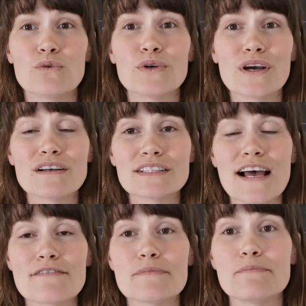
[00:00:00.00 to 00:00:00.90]
We also
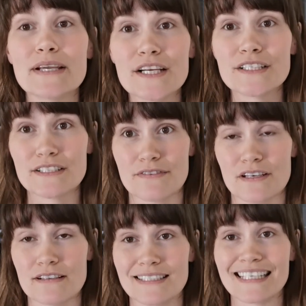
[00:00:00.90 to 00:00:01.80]
have a bigger
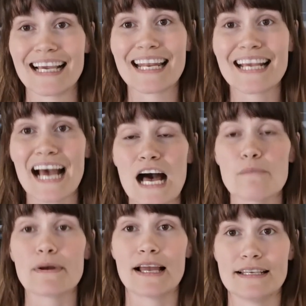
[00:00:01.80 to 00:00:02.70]
difficulty getting
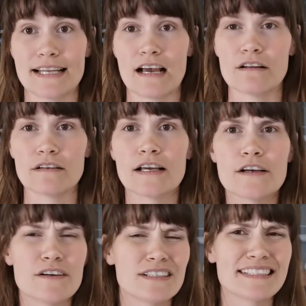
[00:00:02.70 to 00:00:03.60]
up and down,
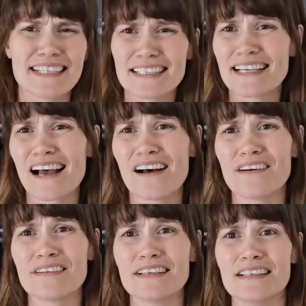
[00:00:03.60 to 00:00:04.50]
sitting
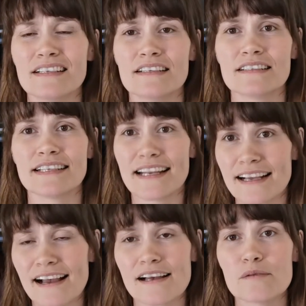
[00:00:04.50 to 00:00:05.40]
down,
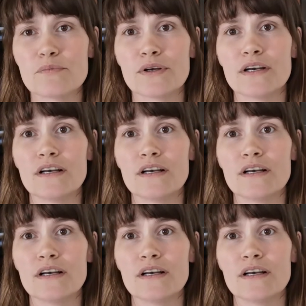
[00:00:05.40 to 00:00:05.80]
getting up,